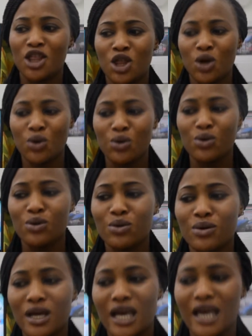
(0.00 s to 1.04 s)
do,
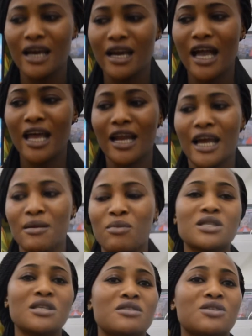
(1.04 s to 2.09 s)
kind of like
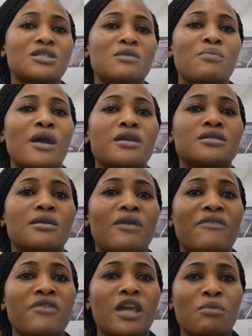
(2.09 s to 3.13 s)
most interesting part is that
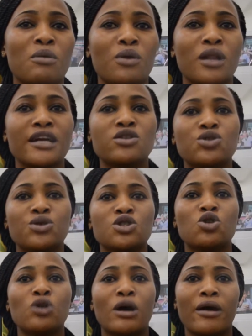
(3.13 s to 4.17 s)
African people like to do is
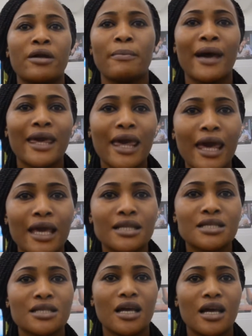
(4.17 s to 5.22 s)
go around the
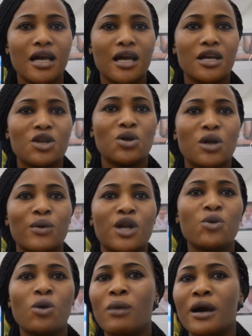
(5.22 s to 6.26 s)
markets. You know, they want
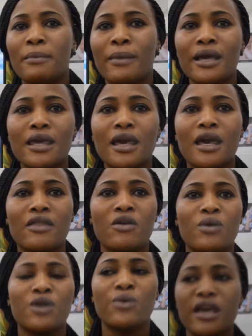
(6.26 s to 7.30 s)
to know about the market. They
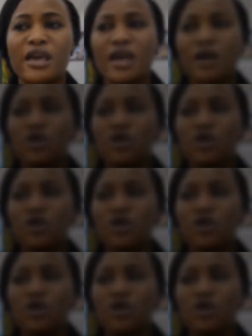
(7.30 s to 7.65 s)
want to know anything